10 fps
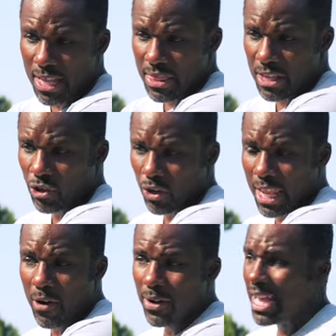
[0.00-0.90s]
then they're
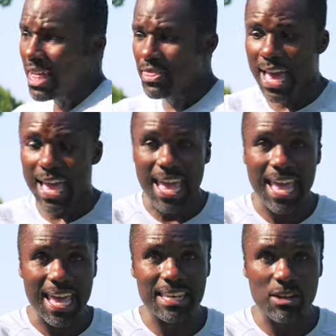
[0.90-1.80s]
allowing that
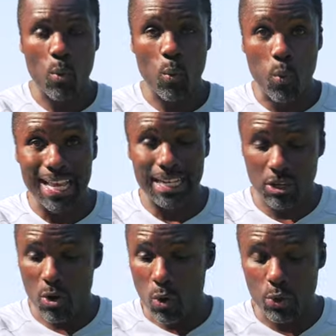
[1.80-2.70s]
head weight
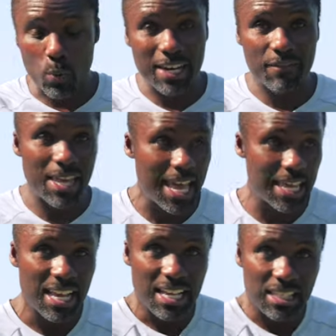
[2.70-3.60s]
or the weight of the
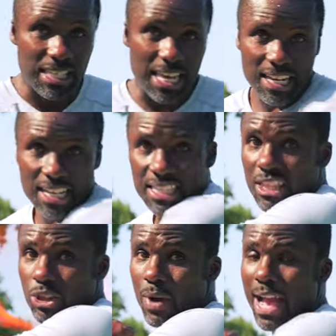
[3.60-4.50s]
head to then
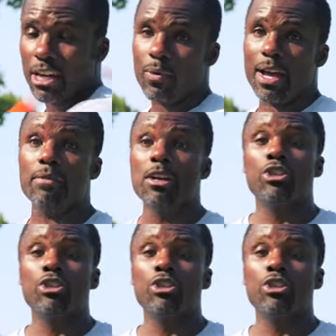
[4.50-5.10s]
take the racket around.